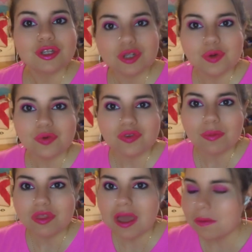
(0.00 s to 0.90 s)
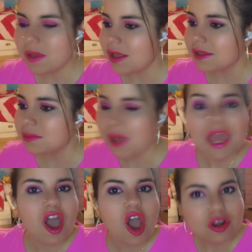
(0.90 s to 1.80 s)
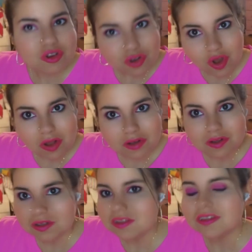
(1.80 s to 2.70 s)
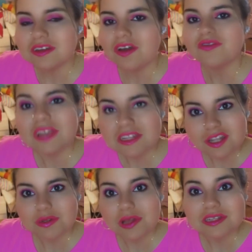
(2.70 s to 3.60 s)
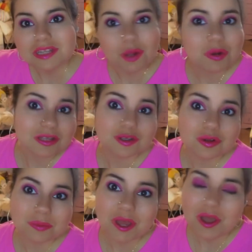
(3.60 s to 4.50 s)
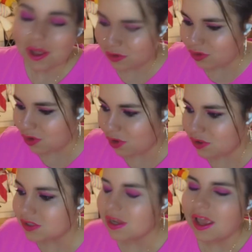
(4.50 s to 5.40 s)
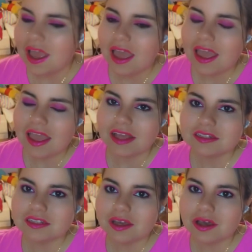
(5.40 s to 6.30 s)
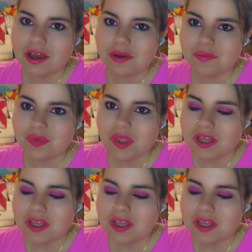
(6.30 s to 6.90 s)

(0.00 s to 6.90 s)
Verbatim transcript: suit from them and I spent a hundred dollars on this stuff yes it was on sale but I still spent a hundred dollars and um,